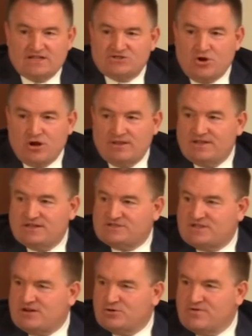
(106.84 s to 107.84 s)
I started this,
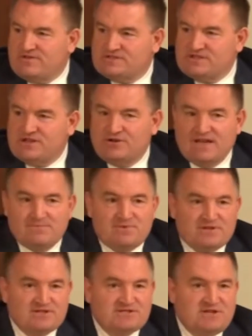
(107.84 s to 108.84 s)
and I don't know if he's in here yet,
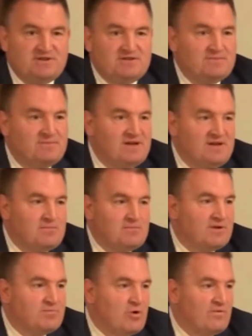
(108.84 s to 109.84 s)
but listening to
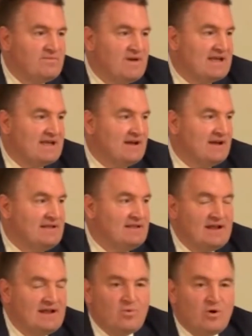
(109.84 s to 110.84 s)
Mike Mulvey back in
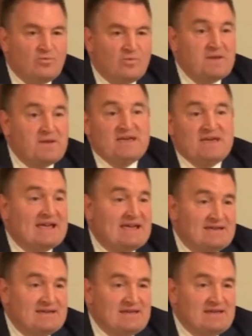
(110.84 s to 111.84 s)
1991, we had to
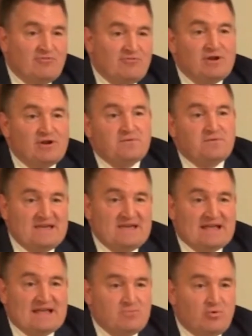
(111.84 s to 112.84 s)
pick. You really don't have to
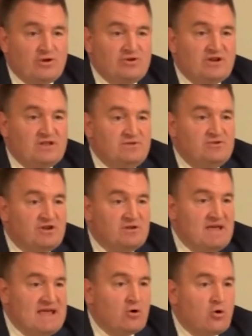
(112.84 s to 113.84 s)
pick anymore. You can
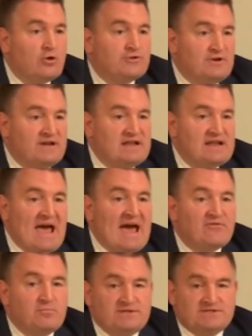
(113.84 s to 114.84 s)
make alternate
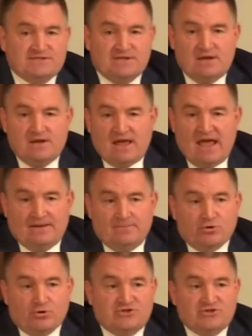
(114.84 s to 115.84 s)
averments
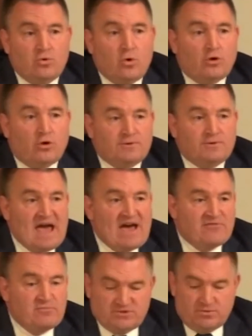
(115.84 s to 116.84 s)
and pursue alternate
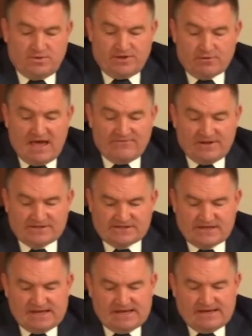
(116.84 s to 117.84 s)
averments with your evidence.
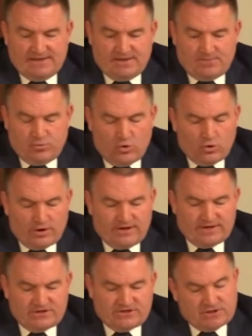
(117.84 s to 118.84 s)
The board
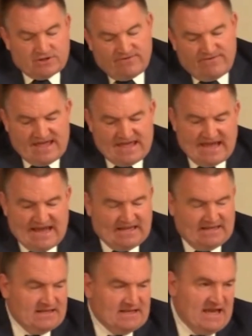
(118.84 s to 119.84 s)
should have
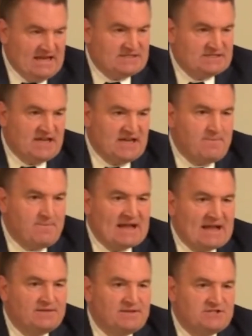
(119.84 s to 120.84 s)
vacated the case and sent it
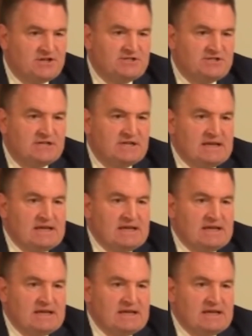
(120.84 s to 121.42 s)
back to the judge.